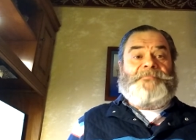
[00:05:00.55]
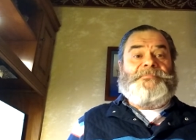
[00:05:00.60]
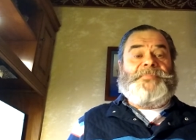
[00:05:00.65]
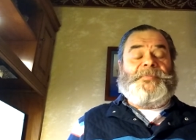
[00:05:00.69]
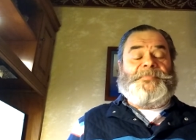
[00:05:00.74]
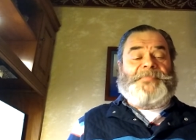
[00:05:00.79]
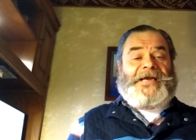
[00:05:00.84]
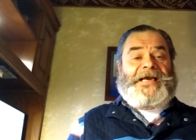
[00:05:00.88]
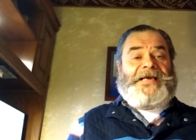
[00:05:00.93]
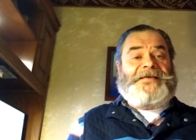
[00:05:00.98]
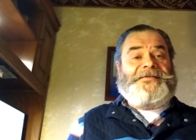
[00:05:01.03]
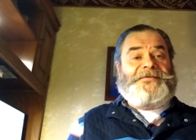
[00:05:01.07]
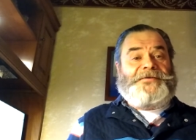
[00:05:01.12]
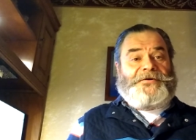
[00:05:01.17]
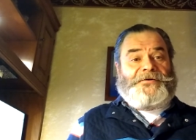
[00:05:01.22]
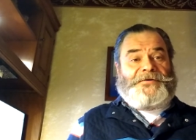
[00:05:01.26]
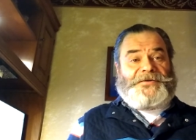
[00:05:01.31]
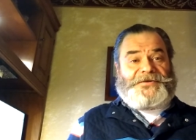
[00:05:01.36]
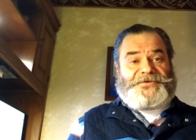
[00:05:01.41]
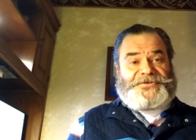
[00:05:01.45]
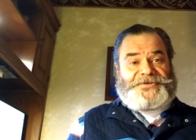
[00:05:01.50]
But back in the
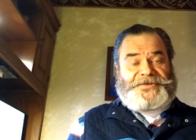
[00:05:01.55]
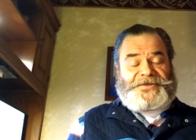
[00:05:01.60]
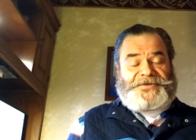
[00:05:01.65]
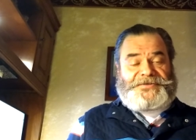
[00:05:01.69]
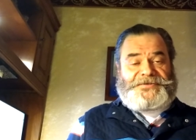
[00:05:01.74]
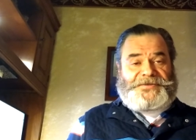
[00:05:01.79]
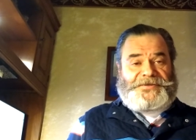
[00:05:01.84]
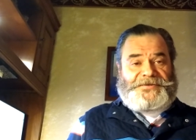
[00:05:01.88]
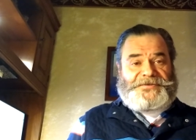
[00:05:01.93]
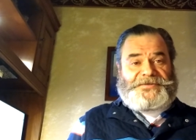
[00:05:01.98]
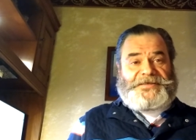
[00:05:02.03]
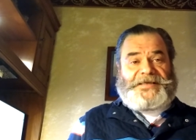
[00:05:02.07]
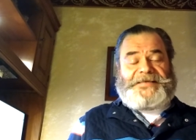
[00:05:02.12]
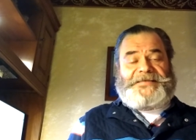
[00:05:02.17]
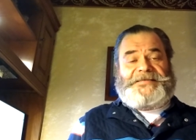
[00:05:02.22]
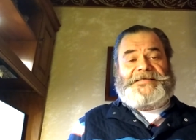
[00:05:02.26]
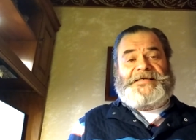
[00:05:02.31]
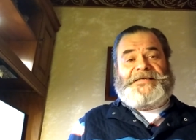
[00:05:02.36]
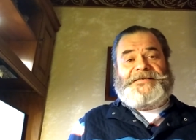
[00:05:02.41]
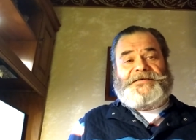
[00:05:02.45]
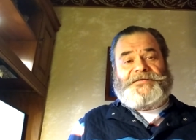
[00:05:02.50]
early 60s,
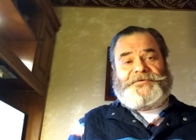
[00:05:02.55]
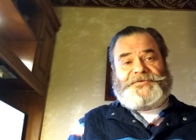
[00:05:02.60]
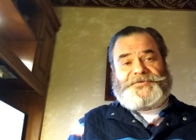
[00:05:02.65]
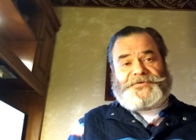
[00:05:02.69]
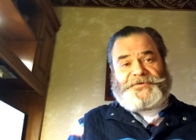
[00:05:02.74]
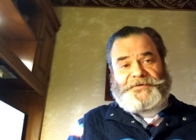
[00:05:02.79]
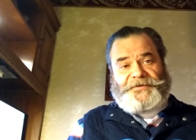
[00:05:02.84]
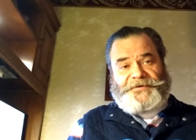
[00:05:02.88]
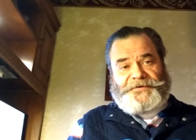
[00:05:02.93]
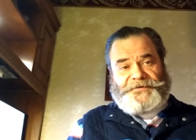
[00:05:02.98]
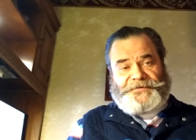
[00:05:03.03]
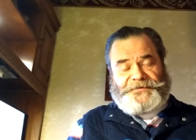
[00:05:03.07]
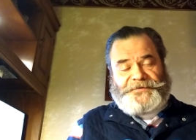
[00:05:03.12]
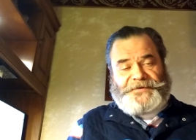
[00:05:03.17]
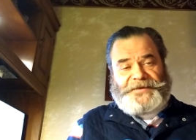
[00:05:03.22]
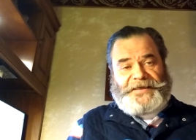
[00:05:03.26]
like 10 years earlier than